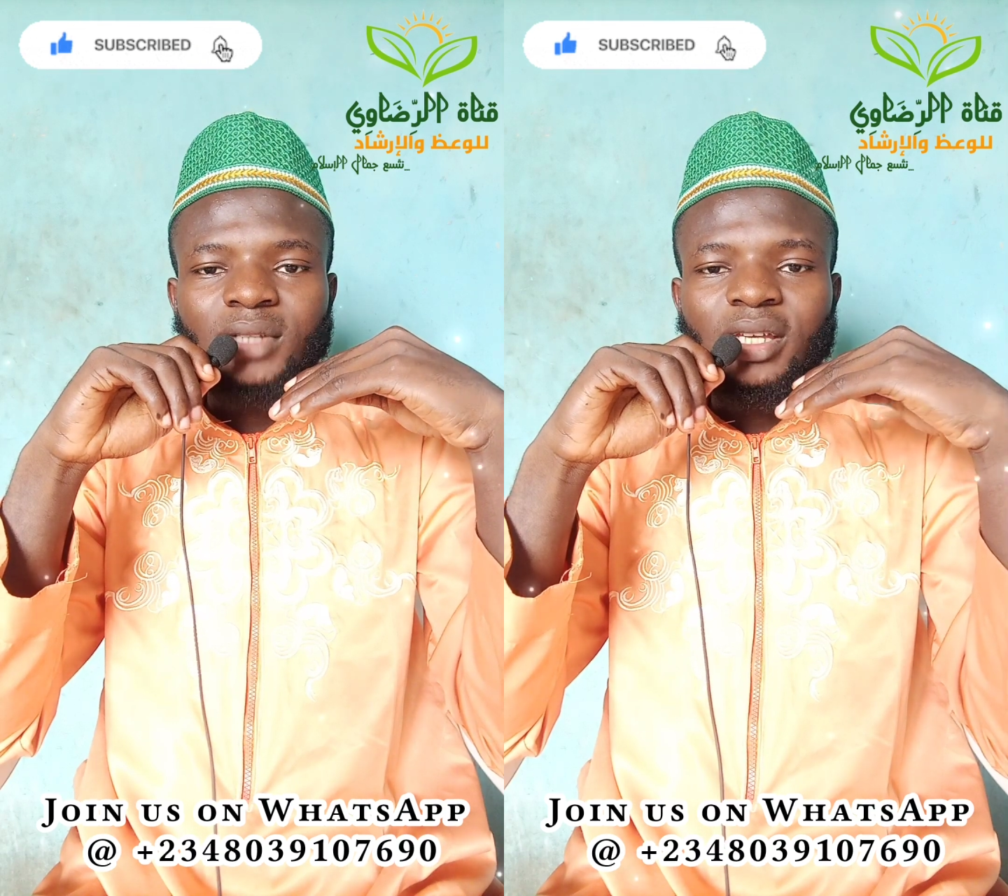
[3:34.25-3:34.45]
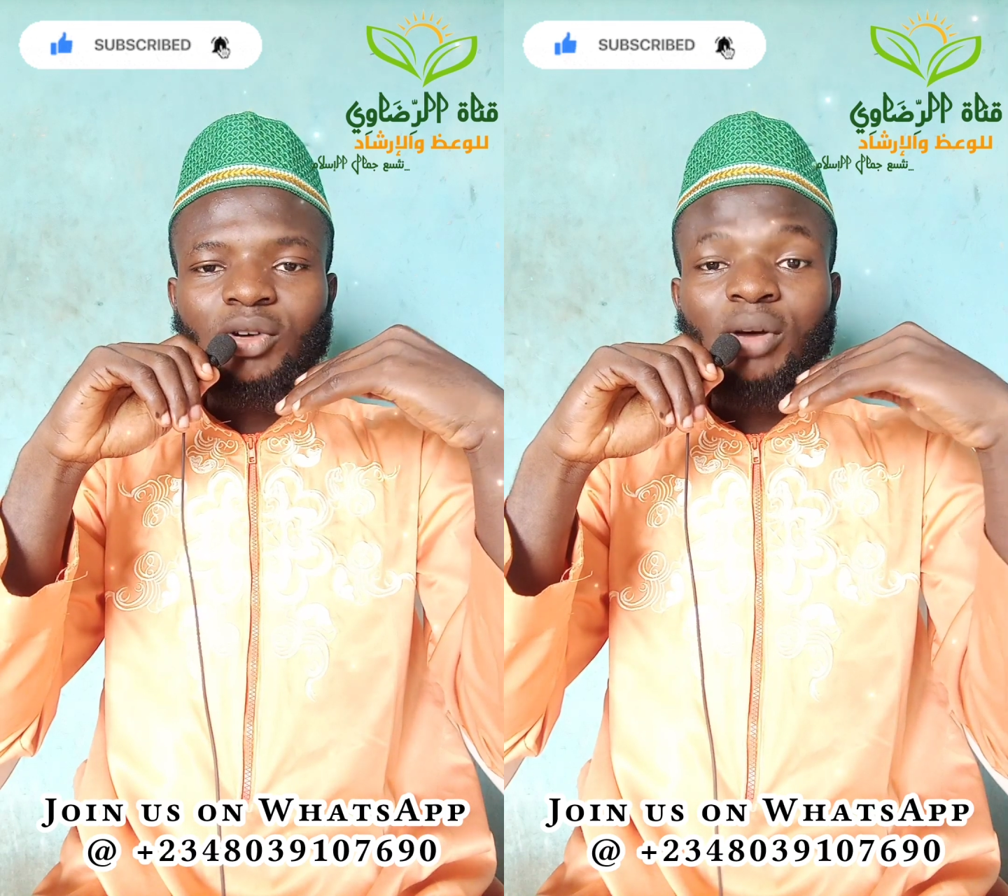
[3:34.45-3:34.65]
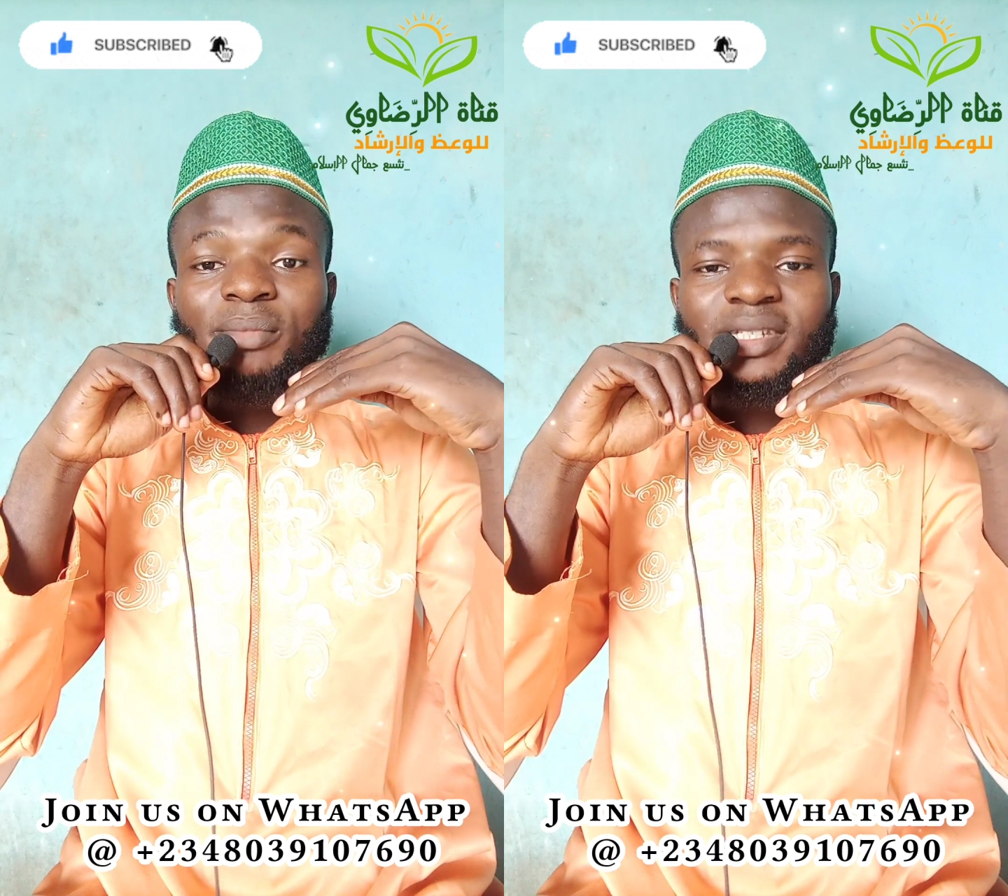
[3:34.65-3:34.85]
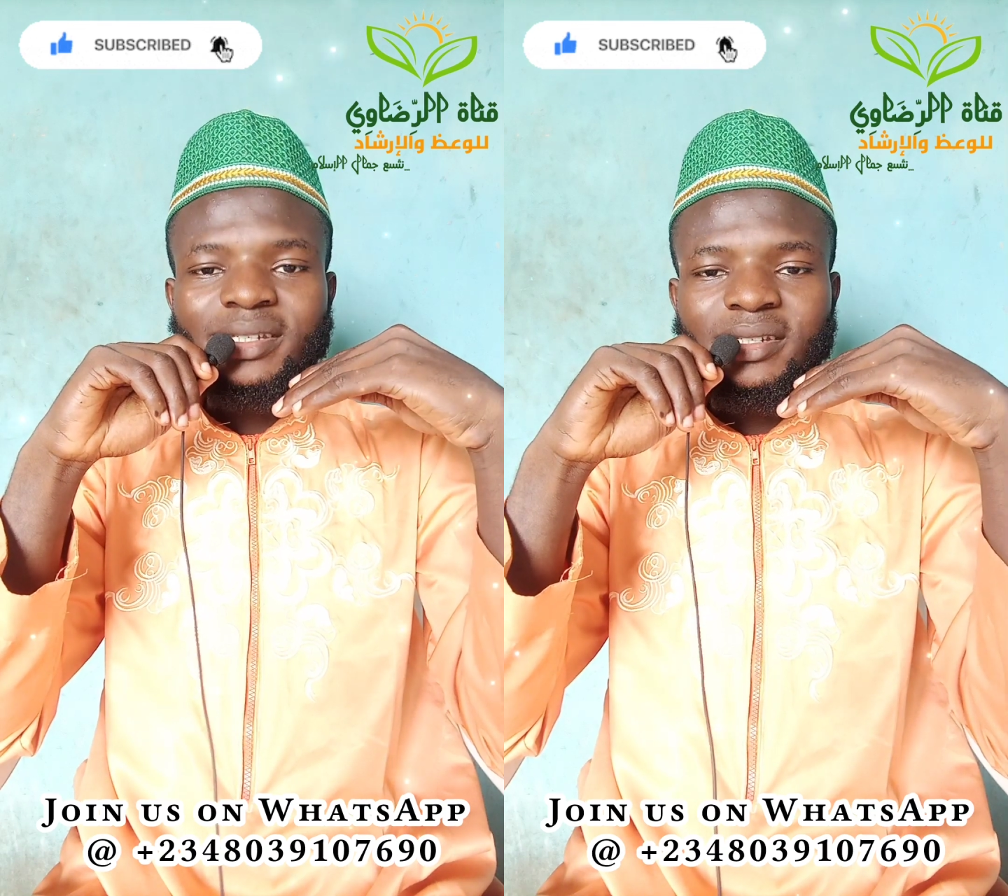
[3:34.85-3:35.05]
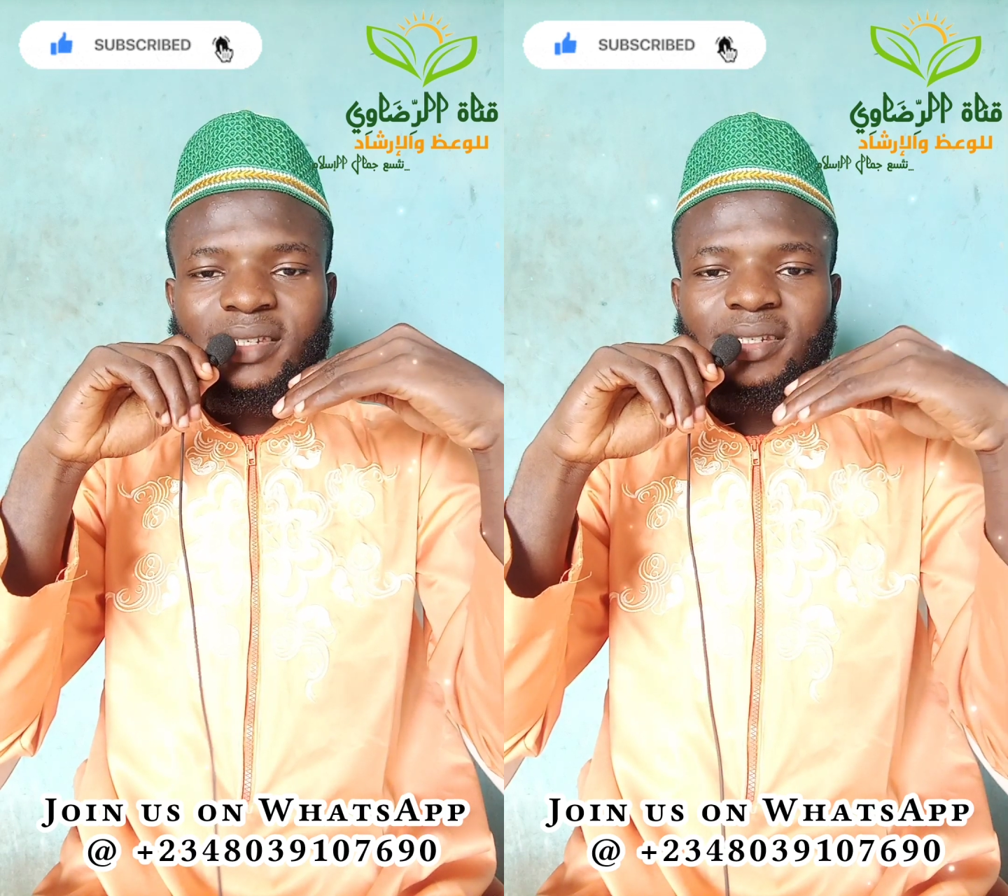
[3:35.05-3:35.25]
in
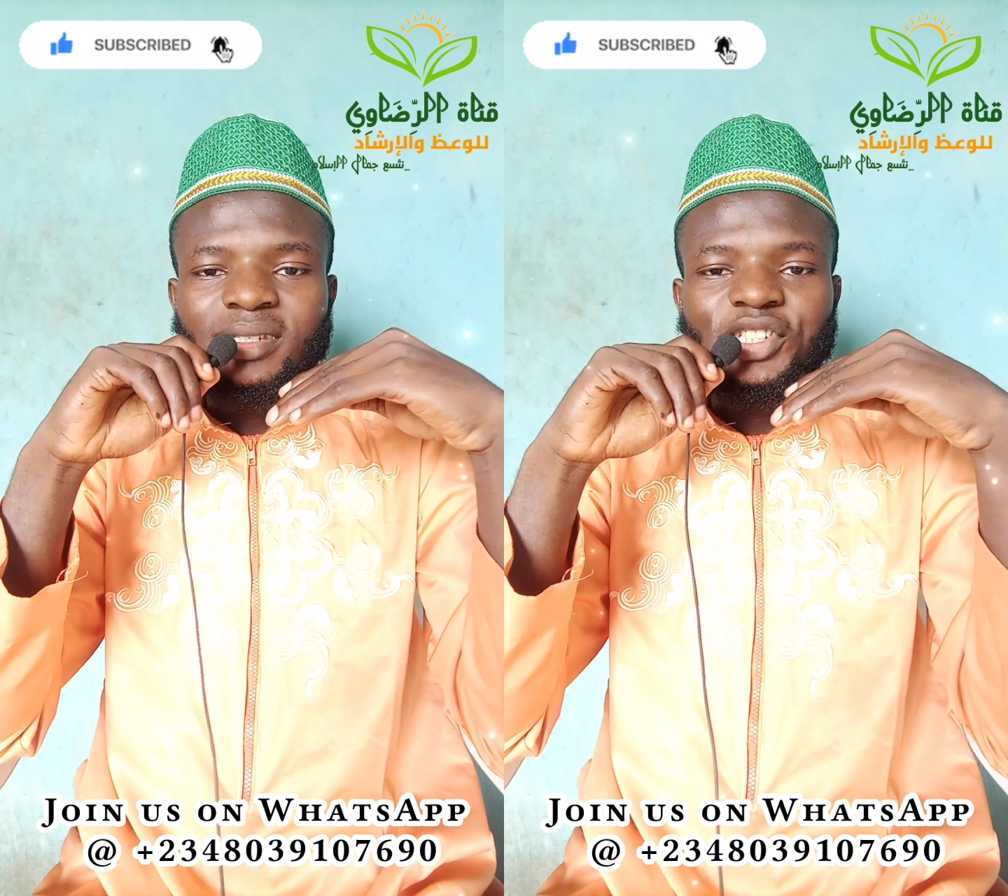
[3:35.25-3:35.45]
committing sin.